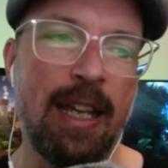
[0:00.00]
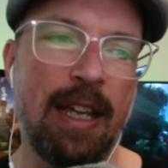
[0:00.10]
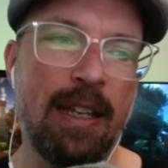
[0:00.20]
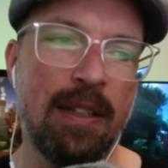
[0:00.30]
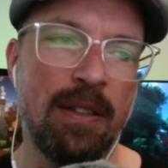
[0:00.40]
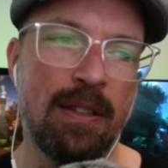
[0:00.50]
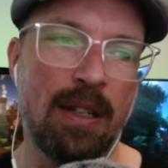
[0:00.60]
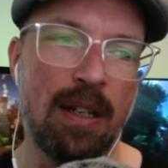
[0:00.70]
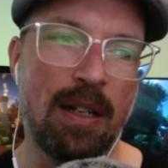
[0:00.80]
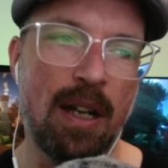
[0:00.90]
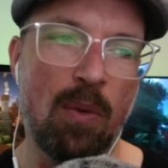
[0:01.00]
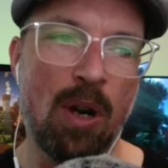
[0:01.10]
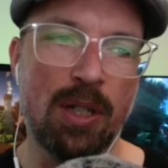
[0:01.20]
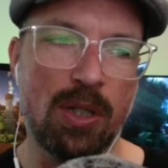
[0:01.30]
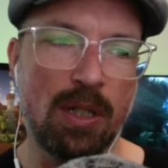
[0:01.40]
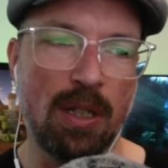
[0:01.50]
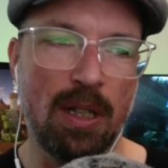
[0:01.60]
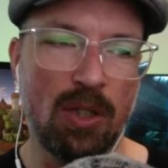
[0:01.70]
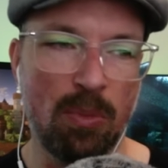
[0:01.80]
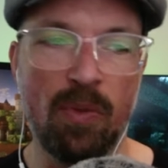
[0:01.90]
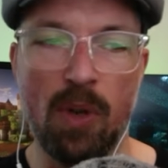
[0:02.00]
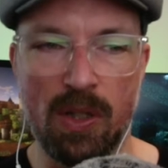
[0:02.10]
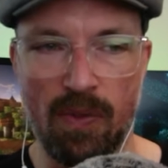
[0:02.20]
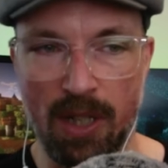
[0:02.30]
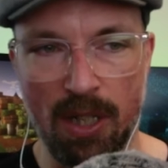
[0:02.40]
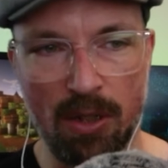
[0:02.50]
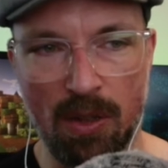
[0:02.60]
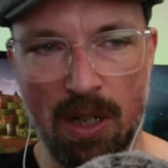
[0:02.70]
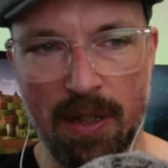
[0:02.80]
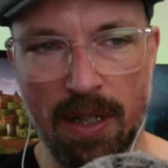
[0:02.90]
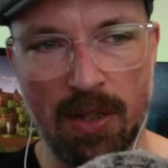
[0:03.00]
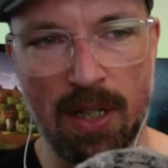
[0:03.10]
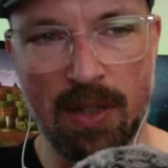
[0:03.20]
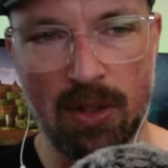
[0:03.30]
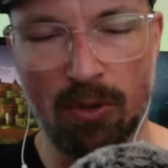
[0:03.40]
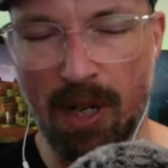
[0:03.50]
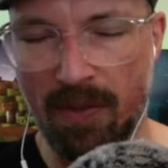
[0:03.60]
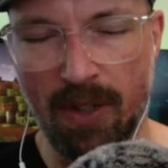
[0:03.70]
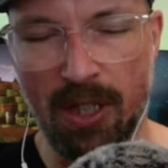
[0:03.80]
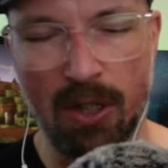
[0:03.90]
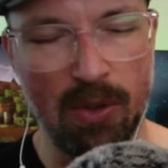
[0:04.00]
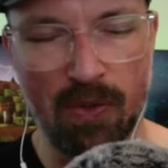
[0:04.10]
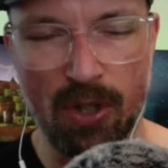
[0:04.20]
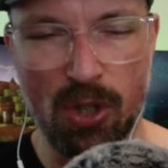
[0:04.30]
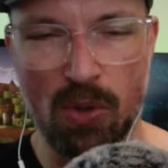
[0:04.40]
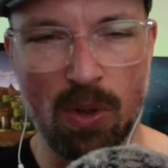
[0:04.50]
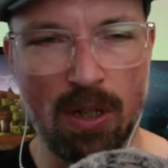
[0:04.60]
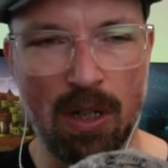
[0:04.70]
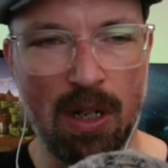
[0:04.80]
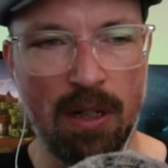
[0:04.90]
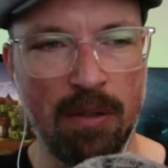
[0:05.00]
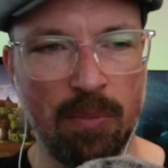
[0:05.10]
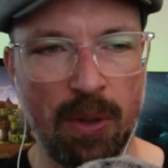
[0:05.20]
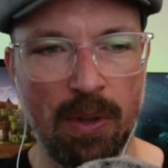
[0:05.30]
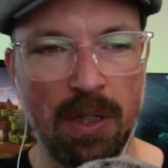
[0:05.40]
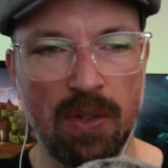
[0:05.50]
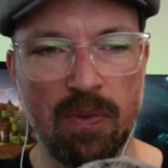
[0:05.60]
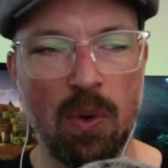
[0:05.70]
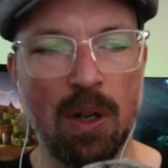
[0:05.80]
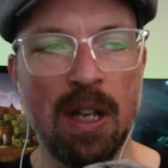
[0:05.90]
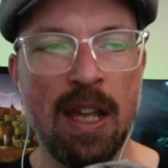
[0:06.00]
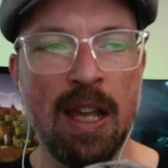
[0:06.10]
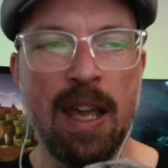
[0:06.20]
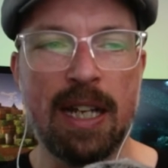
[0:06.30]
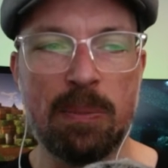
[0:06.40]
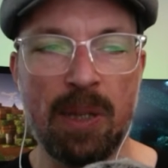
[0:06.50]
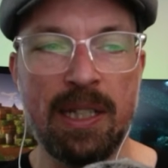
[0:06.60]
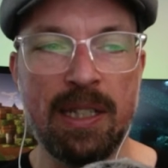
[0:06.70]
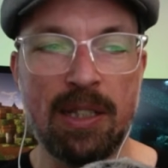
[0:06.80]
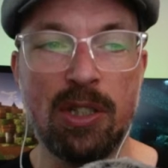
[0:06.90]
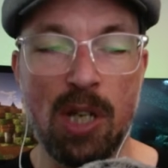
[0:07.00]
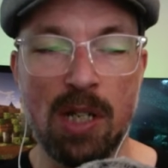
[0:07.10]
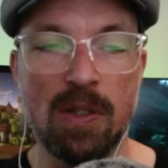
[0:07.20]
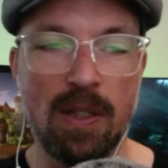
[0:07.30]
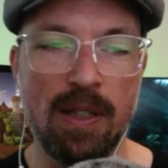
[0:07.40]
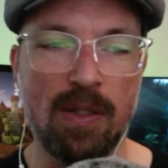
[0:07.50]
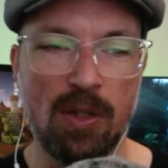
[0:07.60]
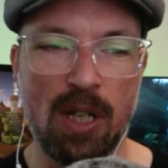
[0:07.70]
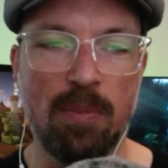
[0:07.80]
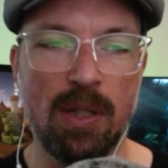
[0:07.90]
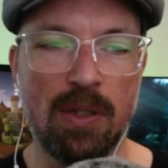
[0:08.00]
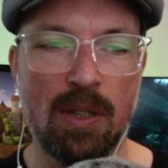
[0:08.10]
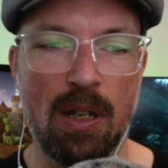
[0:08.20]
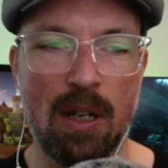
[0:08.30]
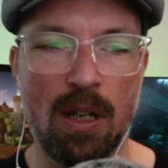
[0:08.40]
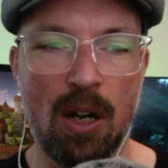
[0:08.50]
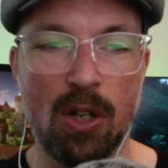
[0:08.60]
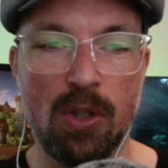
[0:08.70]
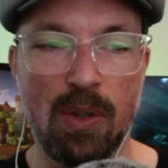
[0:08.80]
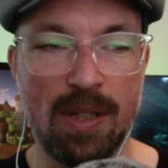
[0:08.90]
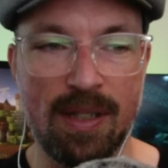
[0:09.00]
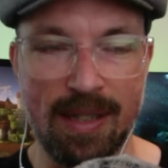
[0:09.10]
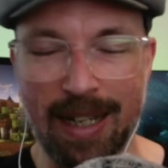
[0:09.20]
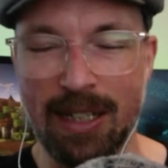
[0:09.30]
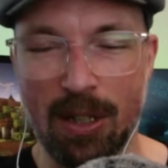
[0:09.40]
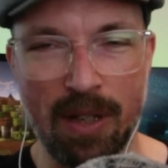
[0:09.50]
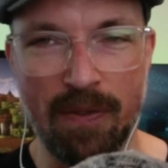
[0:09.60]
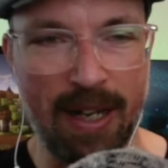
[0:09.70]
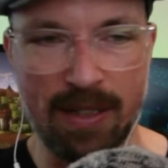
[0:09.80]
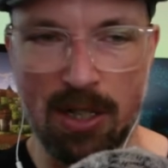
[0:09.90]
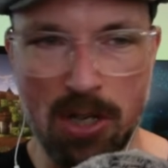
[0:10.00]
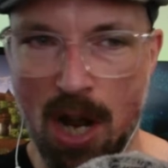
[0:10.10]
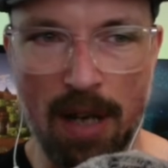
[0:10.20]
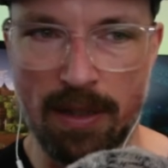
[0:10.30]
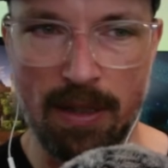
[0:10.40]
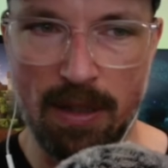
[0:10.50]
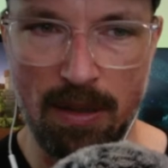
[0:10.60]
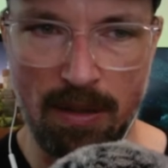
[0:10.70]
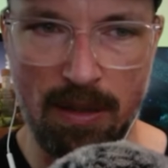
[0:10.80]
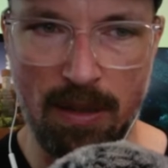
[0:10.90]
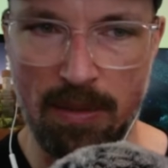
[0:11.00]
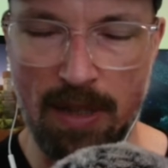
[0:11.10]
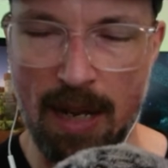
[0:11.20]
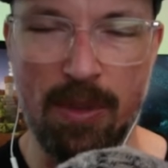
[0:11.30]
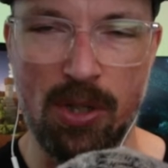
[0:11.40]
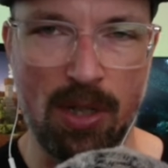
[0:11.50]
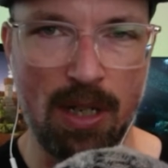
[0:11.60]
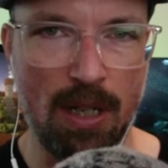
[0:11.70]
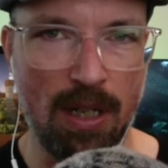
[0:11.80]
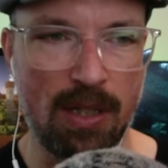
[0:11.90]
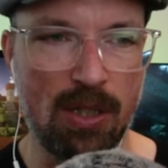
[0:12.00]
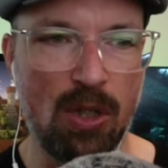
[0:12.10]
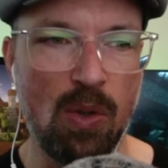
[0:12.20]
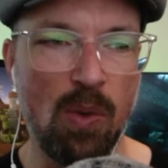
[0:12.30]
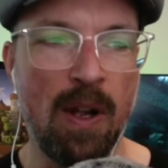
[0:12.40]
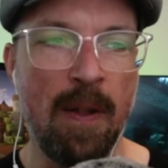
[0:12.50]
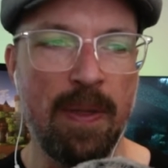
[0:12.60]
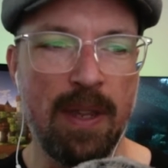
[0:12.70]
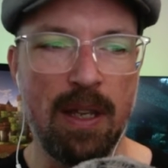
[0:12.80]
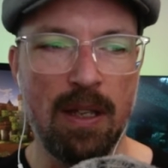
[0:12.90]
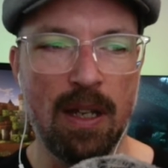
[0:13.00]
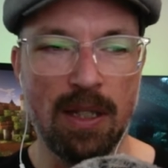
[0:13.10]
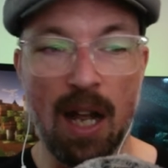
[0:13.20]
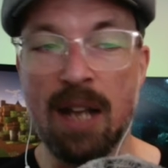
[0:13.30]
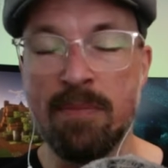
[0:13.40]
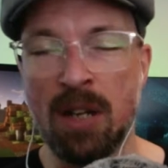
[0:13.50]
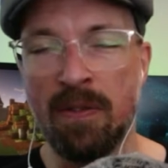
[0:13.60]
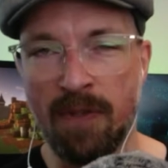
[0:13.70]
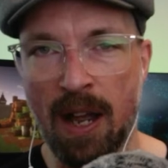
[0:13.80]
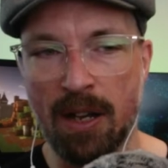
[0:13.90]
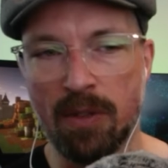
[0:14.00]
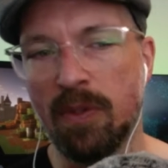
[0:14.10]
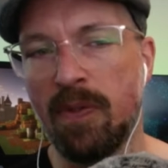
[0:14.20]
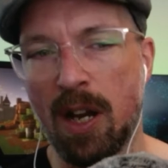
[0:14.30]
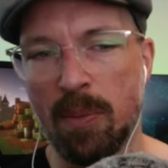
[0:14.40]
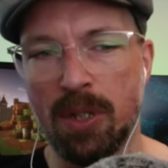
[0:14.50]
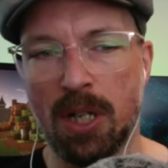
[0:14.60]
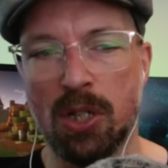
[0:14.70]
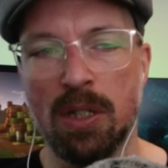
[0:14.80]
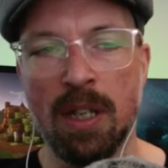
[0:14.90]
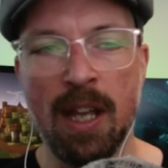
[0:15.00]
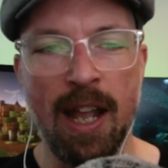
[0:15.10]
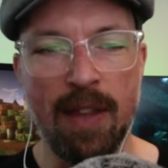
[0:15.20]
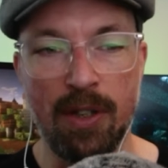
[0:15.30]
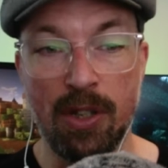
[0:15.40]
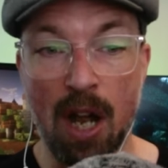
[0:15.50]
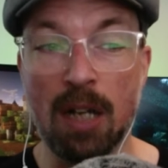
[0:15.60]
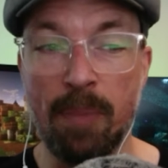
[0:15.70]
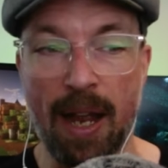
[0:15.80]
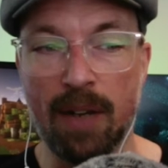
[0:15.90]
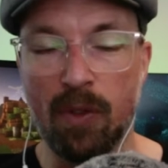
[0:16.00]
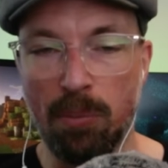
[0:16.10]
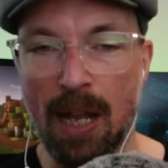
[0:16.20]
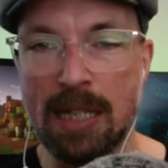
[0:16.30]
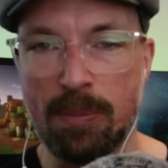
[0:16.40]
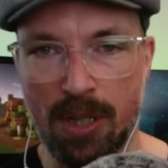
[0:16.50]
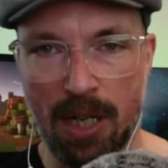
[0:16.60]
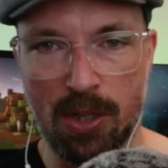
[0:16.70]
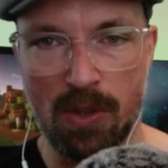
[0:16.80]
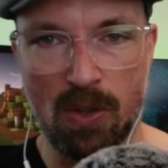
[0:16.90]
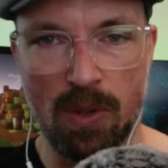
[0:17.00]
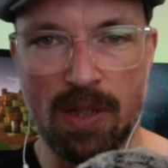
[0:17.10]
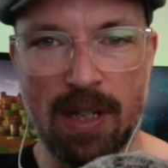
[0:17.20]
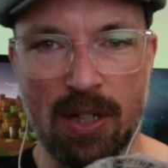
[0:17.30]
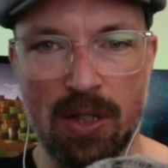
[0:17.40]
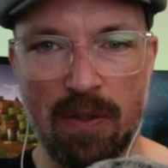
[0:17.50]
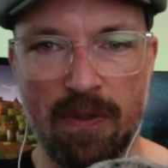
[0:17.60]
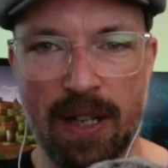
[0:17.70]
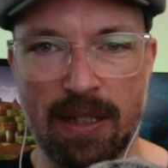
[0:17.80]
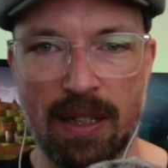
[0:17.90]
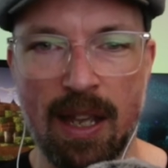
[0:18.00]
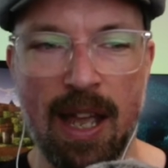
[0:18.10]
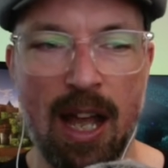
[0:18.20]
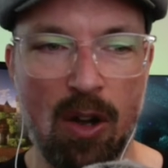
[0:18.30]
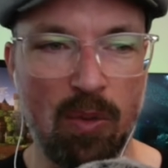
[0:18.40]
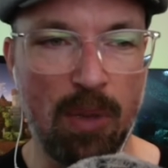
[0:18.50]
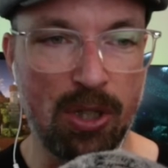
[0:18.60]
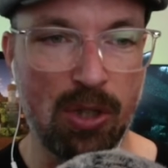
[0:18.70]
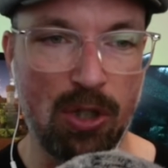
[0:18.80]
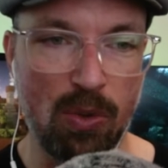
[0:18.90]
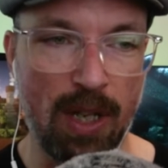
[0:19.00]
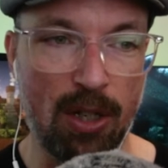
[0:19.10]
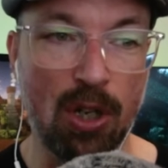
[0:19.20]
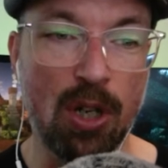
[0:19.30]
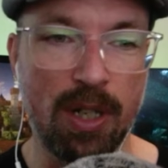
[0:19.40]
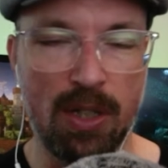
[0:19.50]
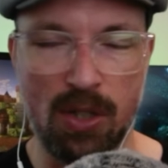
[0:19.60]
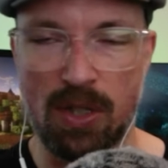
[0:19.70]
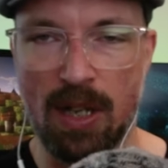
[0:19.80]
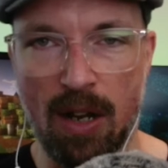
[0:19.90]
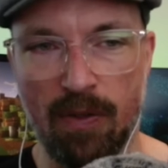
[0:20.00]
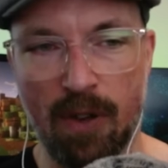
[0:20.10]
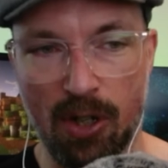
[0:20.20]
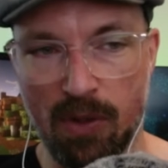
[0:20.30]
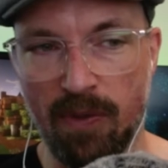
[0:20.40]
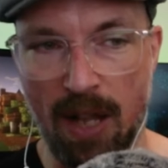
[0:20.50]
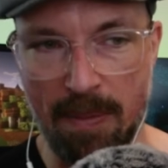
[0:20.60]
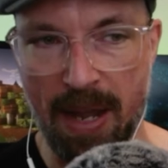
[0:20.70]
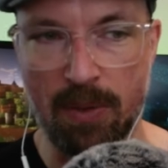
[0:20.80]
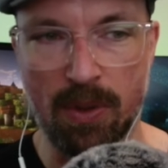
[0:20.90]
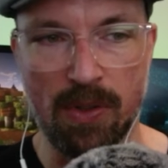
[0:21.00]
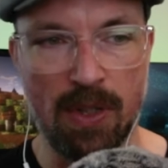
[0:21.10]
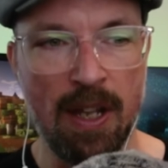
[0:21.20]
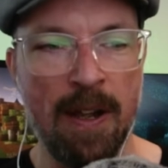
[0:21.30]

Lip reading: And I watched Exumavoid's video on this. Has a great video. It's very short, on pre-release 4, explaining that the changes to these enchantments are to the secondary effects and not the damage. It's to the time on fire for fire protection and the knockback for blast protection. So it doesn't actually affect how much you get hurt. It's just how far you fly backwards.